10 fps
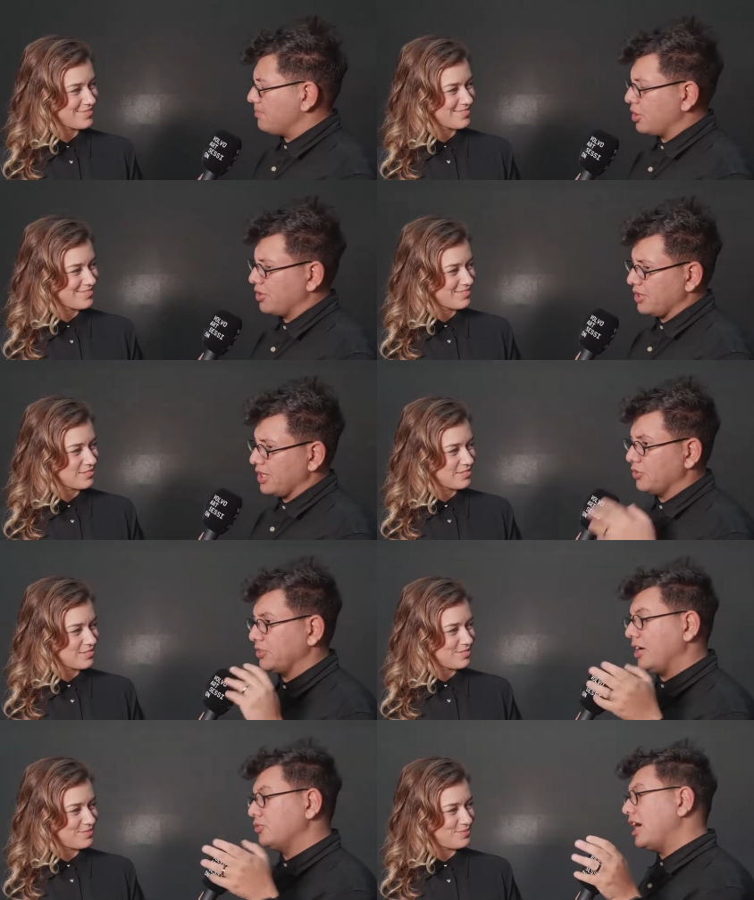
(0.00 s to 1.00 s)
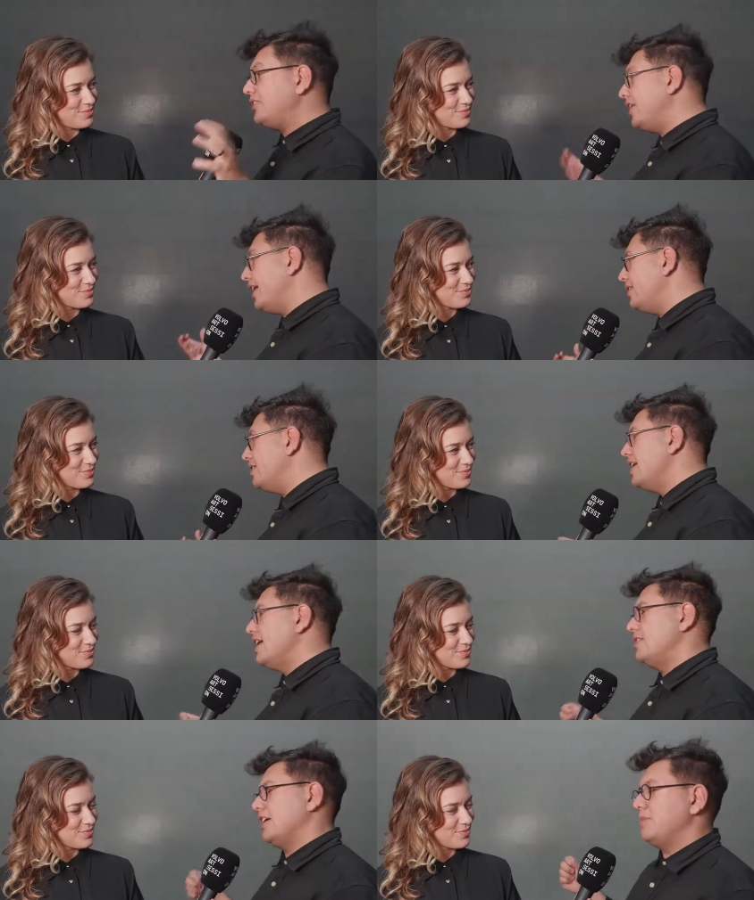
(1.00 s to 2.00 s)
Speaker 1: important. On the, on the other hand,
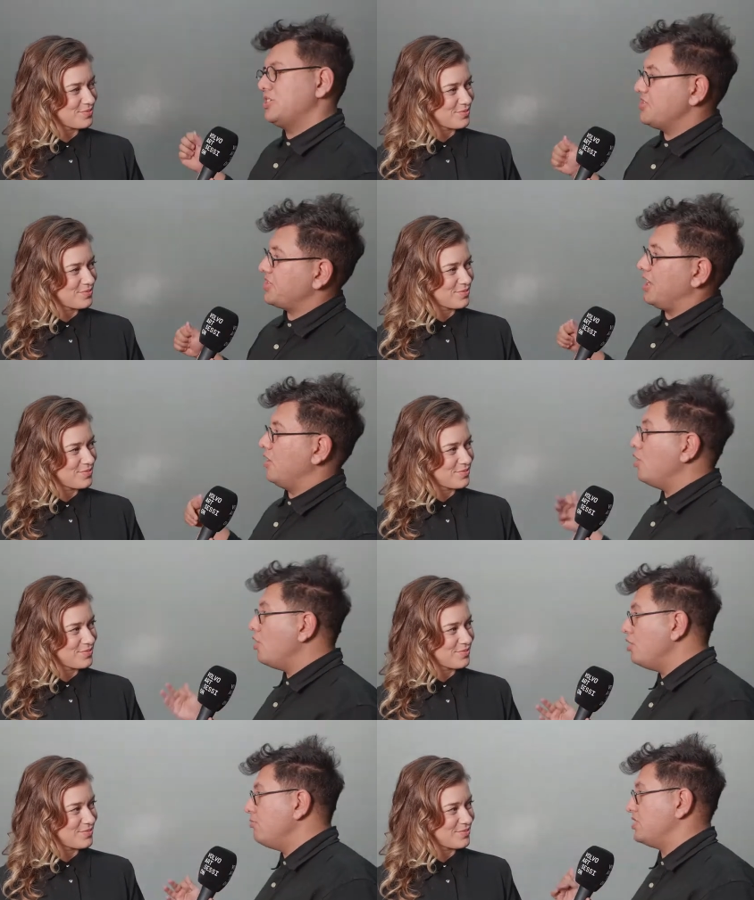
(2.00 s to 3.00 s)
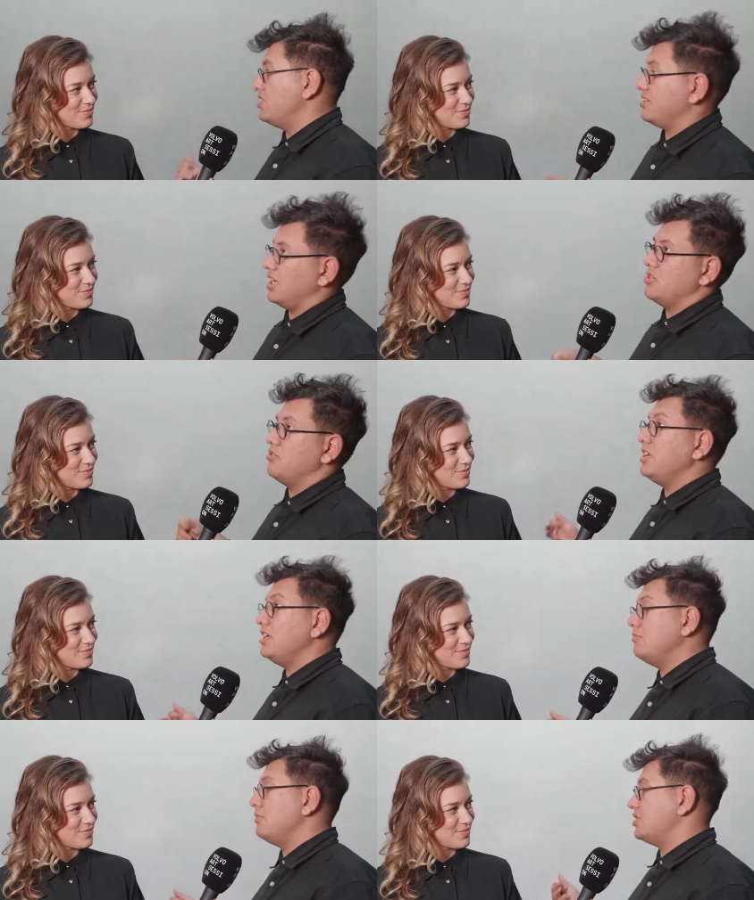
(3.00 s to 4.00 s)
now machines can learn, machines can
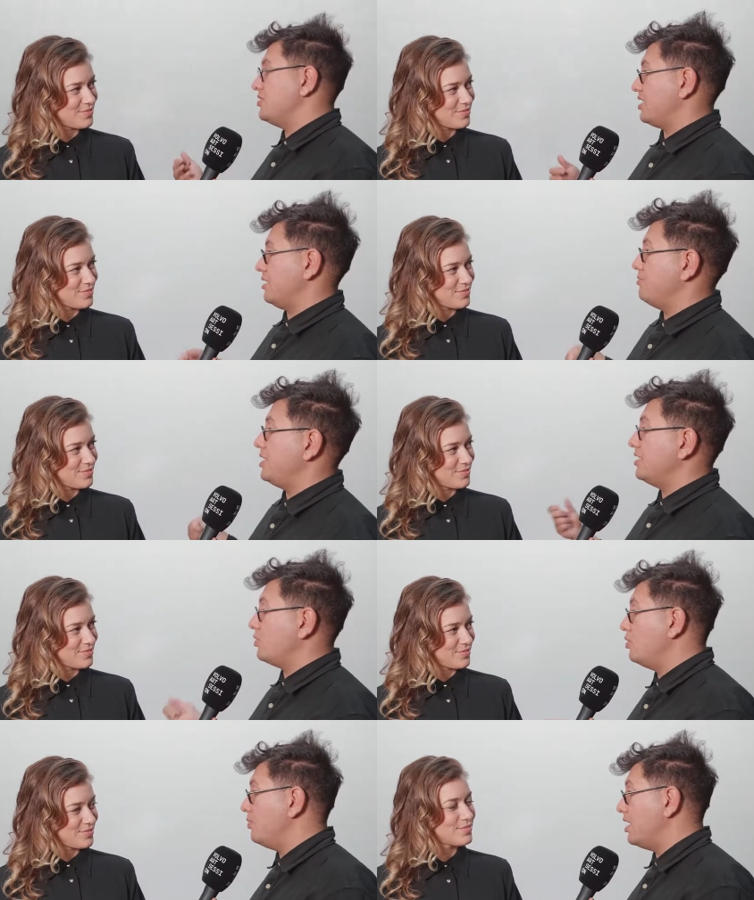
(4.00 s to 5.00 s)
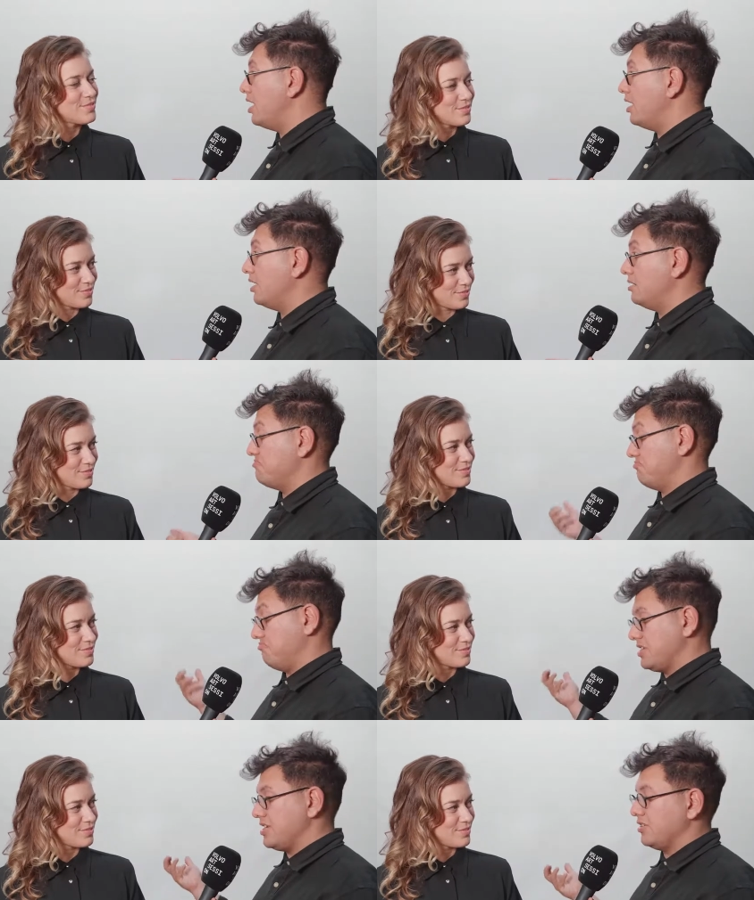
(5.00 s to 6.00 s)
dream, machines can predict who we are
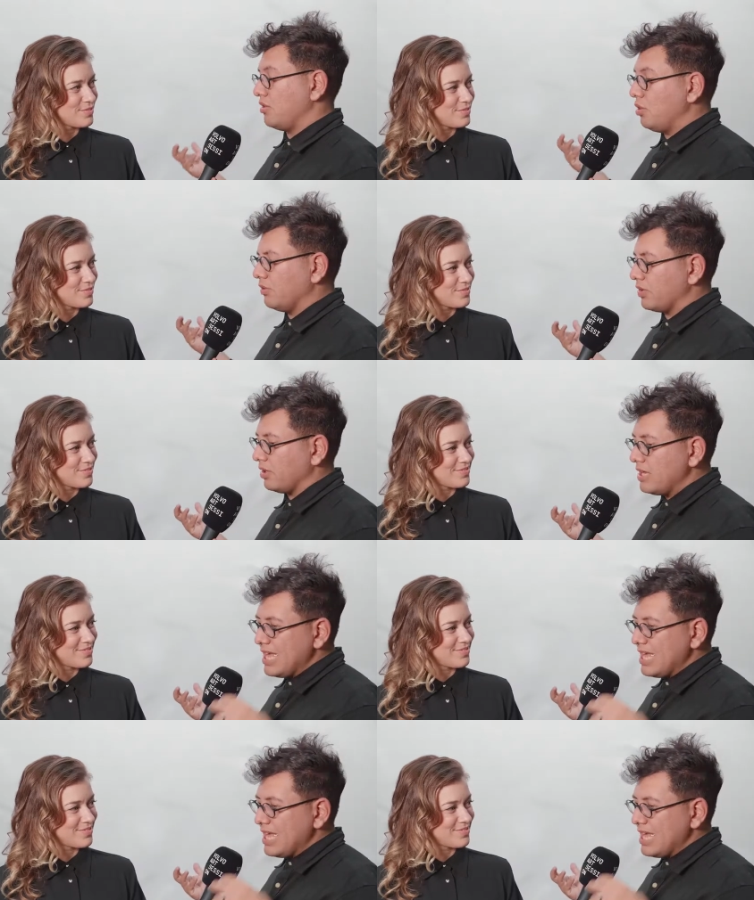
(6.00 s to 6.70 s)
that's another whole world.